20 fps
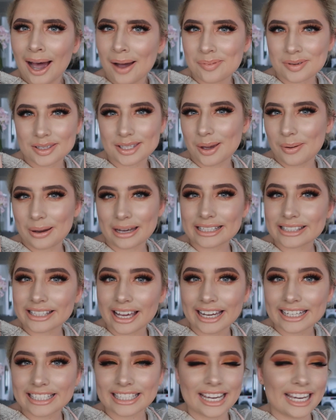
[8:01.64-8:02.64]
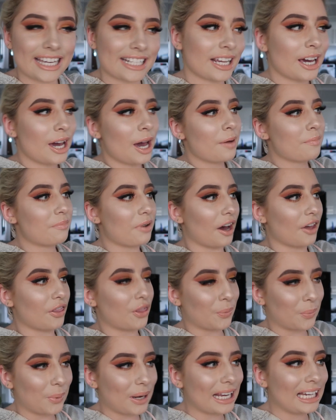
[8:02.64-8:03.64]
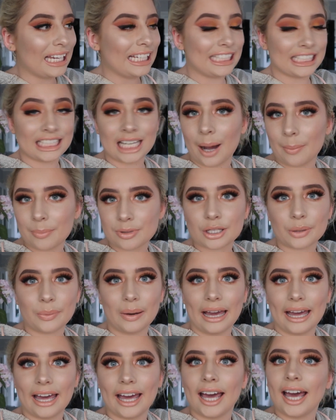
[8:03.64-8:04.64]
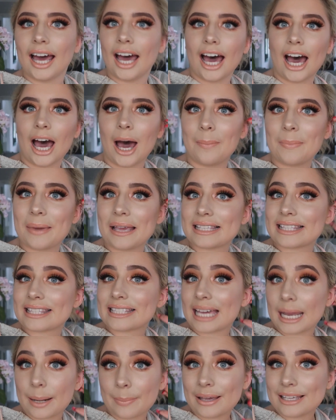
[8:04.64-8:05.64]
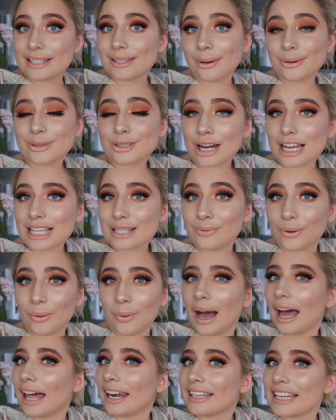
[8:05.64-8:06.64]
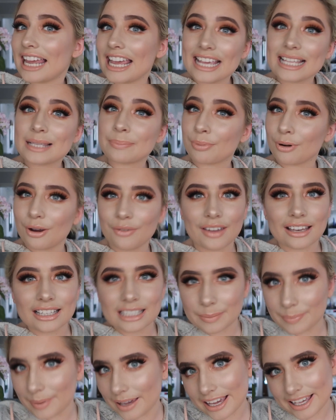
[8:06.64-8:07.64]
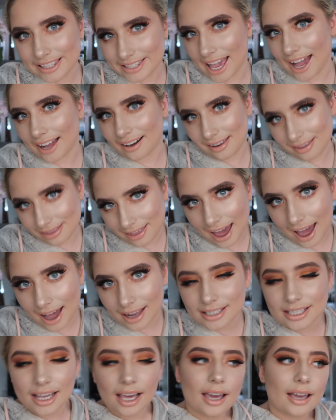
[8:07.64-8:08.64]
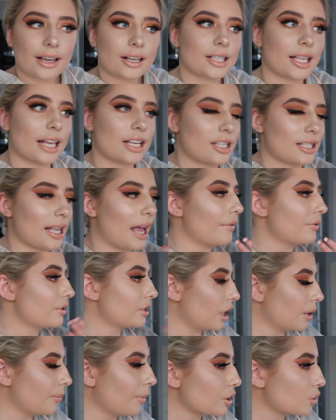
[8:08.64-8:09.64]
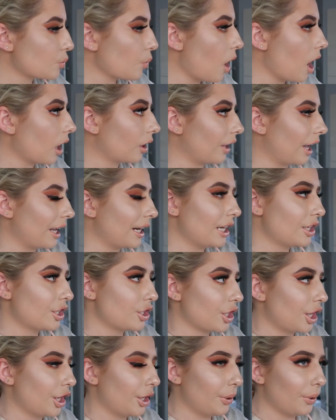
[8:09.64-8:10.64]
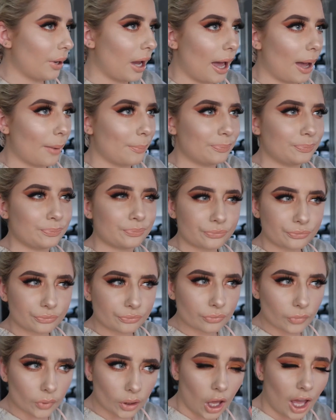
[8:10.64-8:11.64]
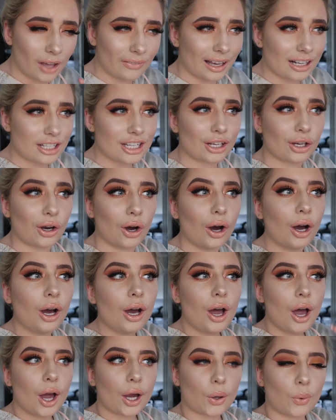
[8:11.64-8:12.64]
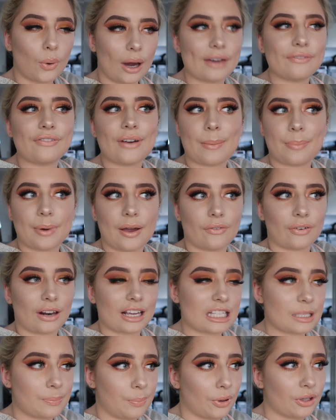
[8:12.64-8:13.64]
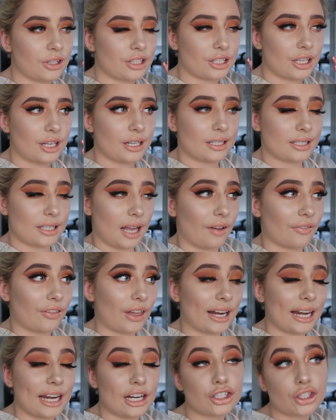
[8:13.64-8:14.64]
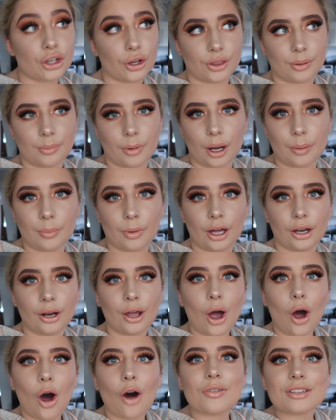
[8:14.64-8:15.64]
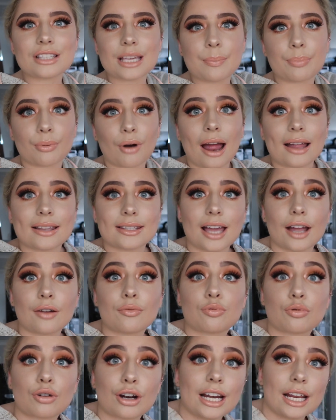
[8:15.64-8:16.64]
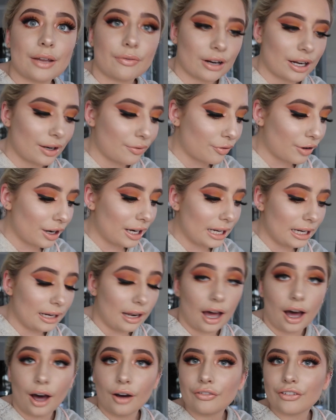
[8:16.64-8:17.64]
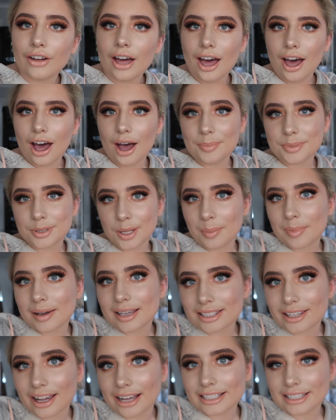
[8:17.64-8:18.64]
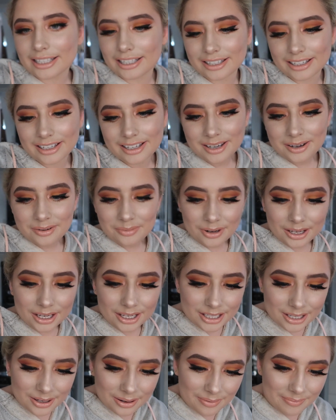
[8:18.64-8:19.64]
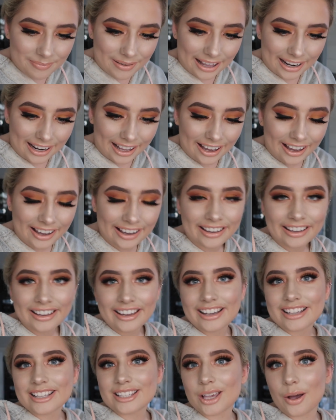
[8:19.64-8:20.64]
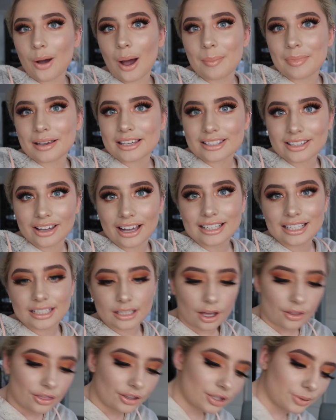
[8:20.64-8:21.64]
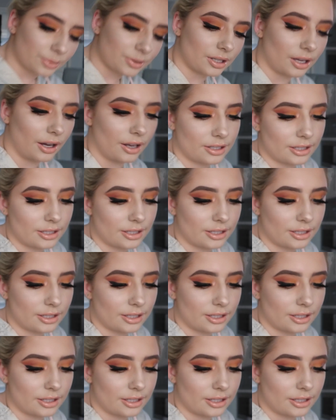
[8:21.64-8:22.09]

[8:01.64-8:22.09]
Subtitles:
I'm so excited. But the week leading up to it, it's going to be so stressful. And it is proving to be exactly that. Because I just have so much work that I need to do. I've actually got quite a fair bit of like sponsored stuff that I need to do at the moment. Obviously brands that I really, really, really love. So I'm excited. What are you doing, Bella? So I'm excited. I think she wants to go